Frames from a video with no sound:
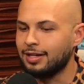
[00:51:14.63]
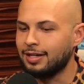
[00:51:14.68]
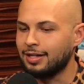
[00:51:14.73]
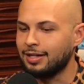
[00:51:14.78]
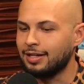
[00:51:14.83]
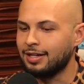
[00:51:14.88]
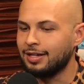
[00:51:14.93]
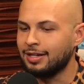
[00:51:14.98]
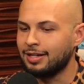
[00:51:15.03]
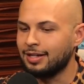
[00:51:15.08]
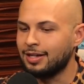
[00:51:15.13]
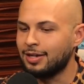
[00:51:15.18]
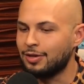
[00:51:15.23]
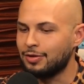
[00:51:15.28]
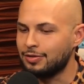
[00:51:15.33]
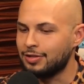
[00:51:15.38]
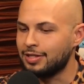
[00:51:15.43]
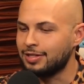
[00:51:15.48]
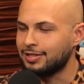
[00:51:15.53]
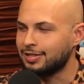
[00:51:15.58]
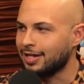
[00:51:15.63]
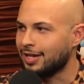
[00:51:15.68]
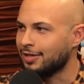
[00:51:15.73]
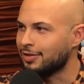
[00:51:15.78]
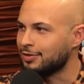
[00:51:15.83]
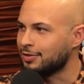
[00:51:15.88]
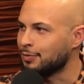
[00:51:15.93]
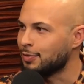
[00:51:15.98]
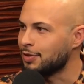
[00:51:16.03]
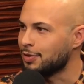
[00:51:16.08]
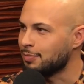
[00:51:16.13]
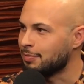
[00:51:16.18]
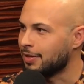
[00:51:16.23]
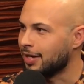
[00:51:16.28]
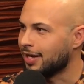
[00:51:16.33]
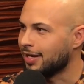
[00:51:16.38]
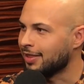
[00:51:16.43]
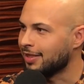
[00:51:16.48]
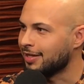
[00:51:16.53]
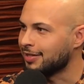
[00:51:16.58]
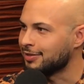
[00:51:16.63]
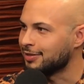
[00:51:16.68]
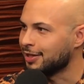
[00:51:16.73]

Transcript: at, discounts, when you're buying things